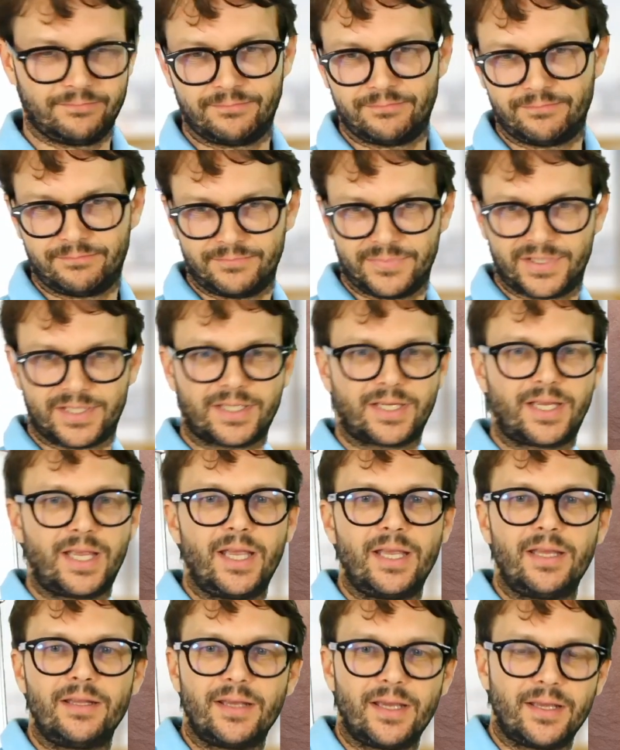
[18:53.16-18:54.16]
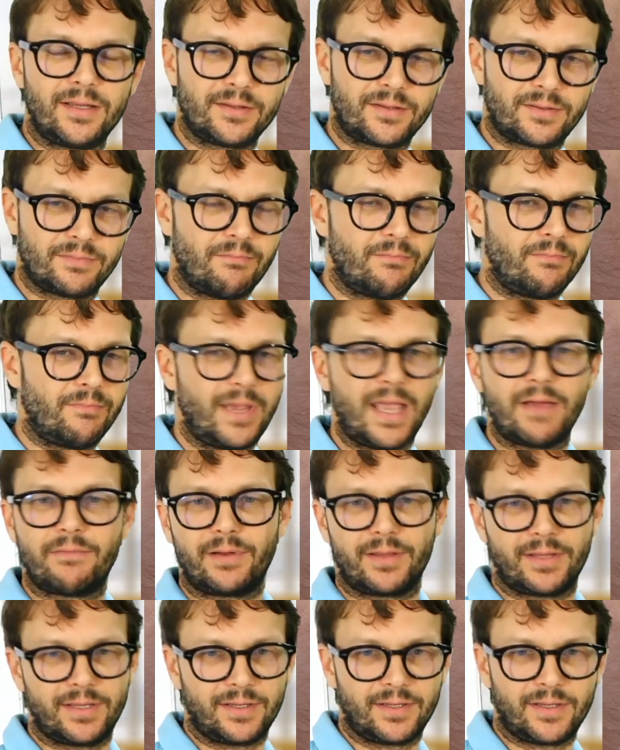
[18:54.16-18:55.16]
skin and
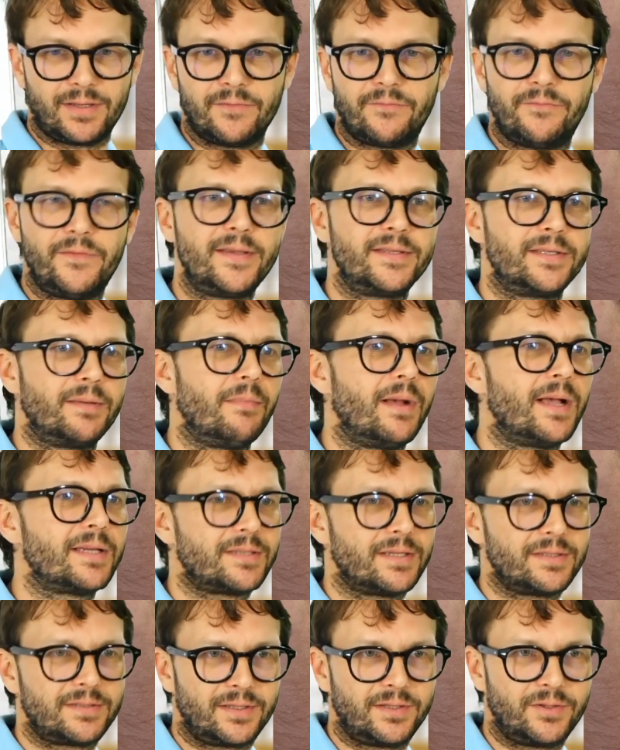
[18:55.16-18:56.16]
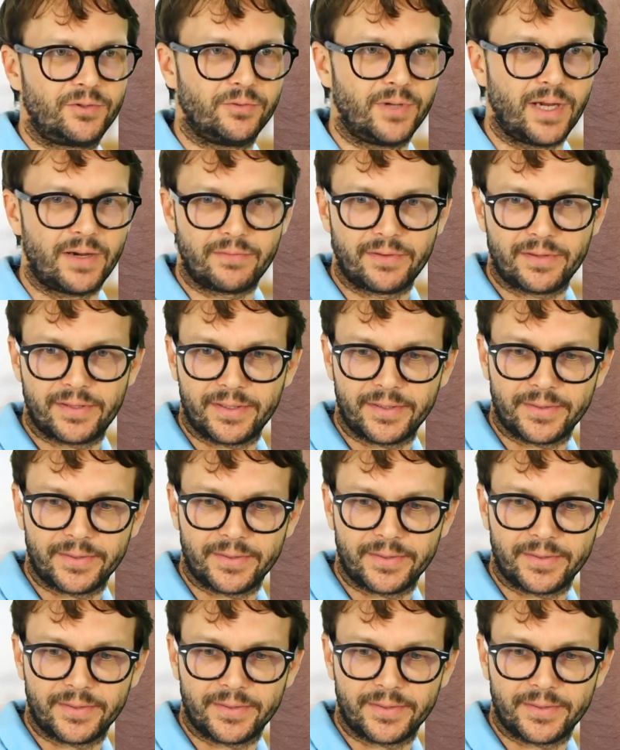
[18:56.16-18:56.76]
everything, and fix the muscles and do everything.